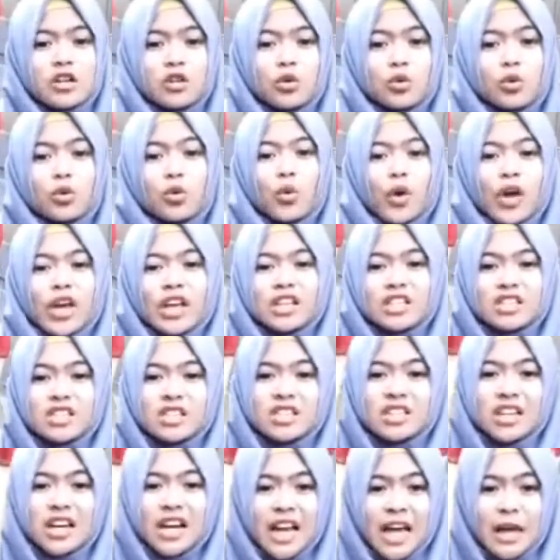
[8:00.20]
to
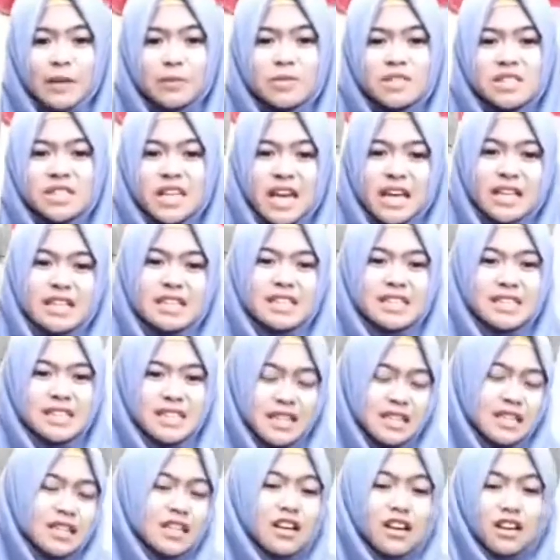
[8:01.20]
question claims and
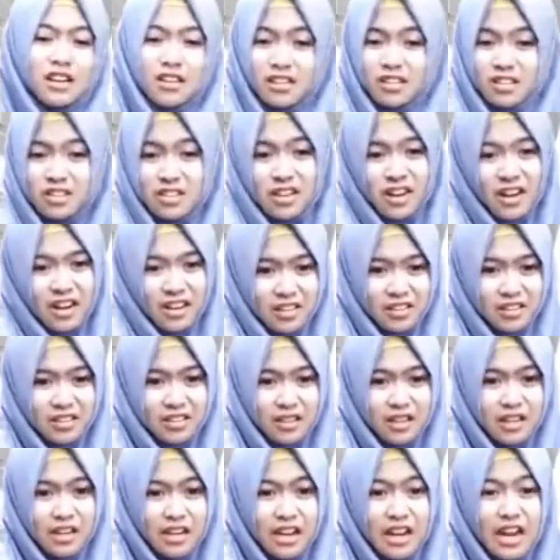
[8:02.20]
seek truth.
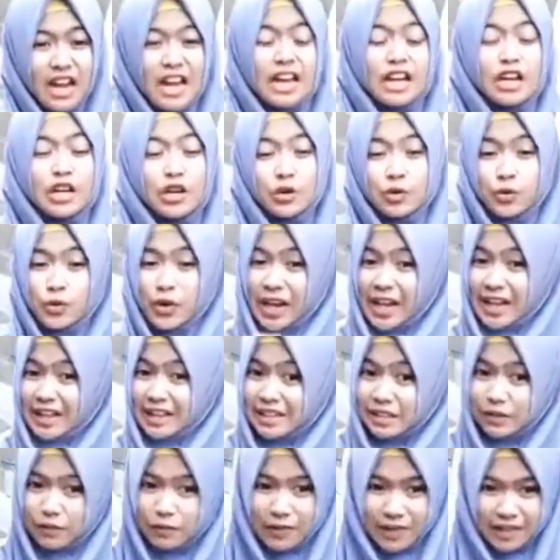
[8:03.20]

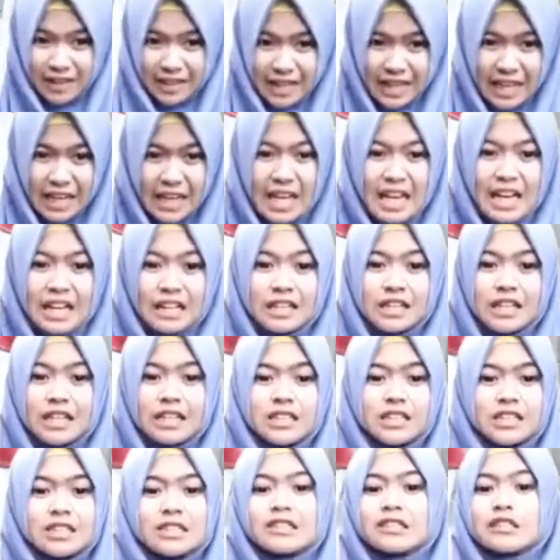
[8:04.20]
Creativity
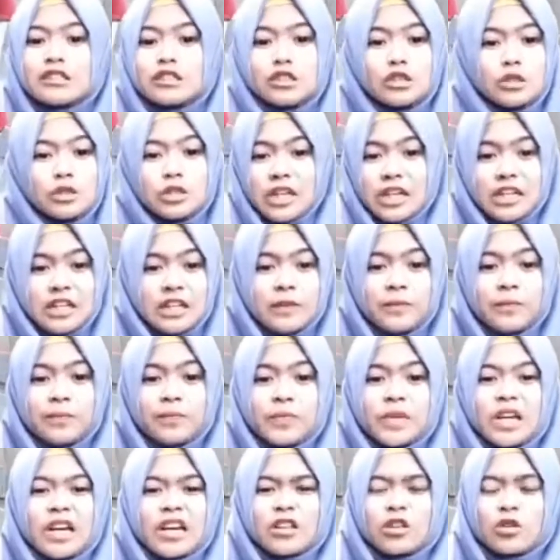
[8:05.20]
teaches students
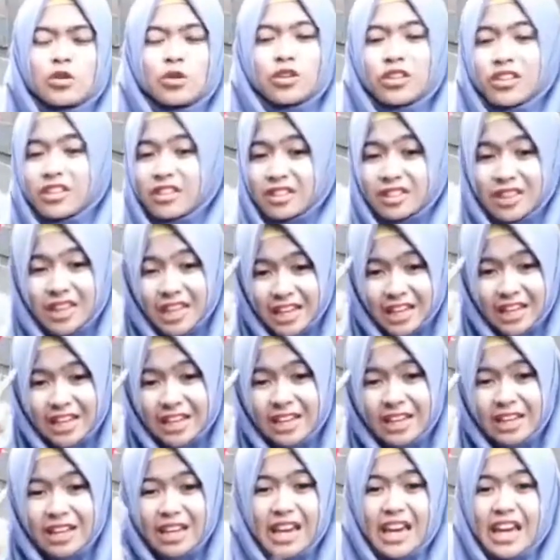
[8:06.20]
to think
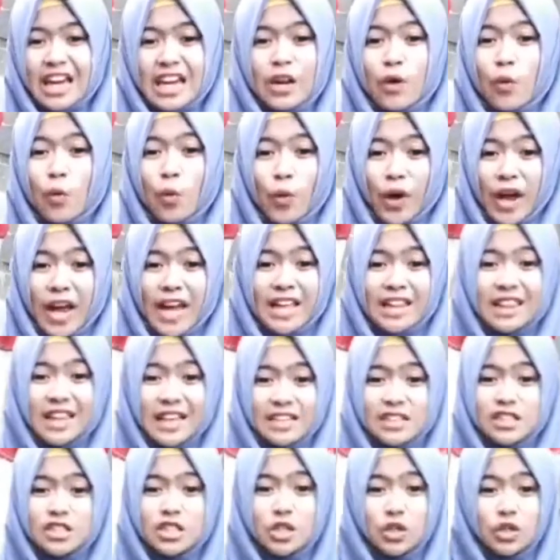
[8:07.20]
in a way
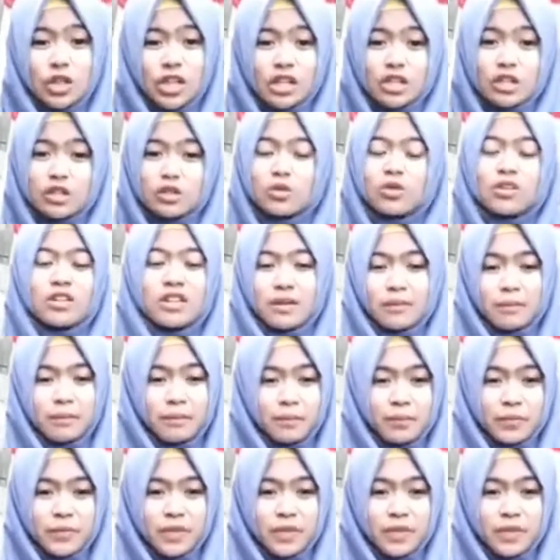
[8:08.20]
that's unique to them.